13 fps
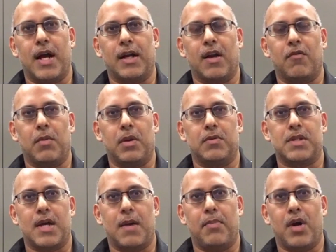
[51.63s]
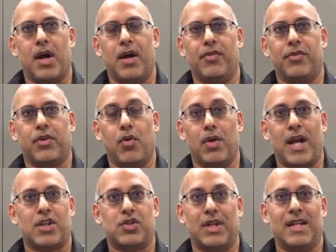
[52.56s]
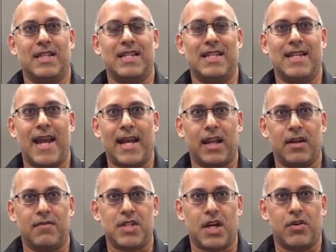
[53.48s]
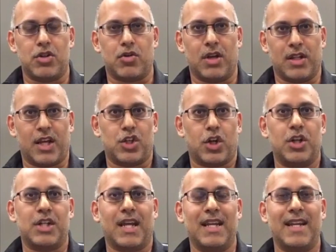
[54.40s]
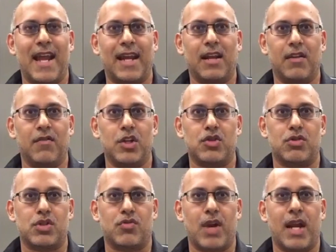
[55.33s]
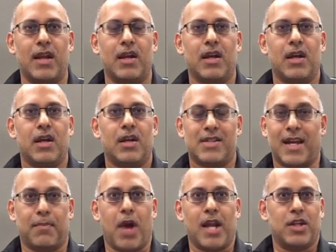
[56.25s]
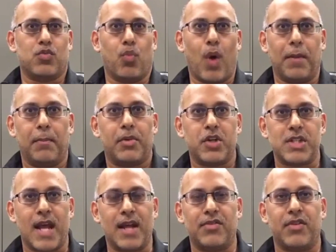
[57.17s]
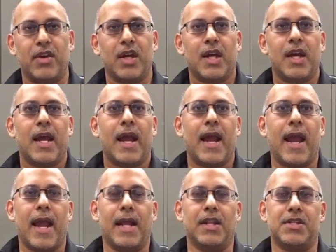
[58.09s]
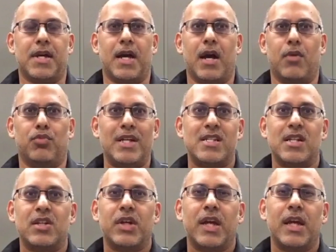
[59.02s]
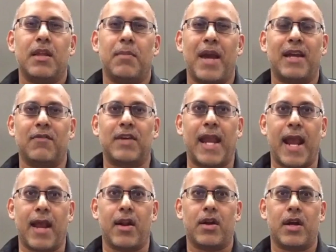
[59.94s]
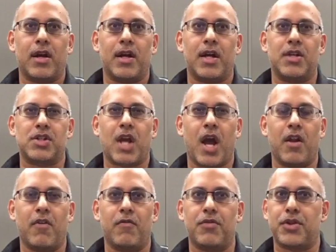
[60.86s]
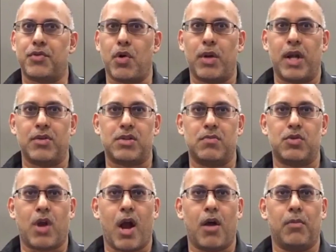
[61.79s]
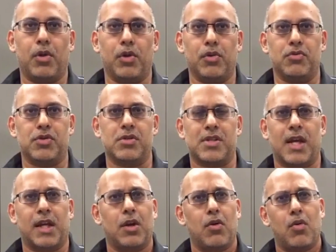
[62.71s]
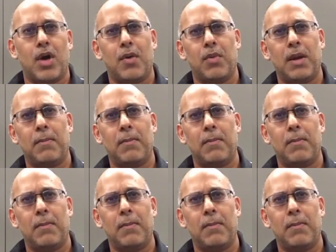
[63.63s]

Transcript: government bonds go actually into negative territory, like charging a negative interest rate, like -1%. And recently, the Bank of Canada has kind of thrown out some trial balloons and saying, you know what, we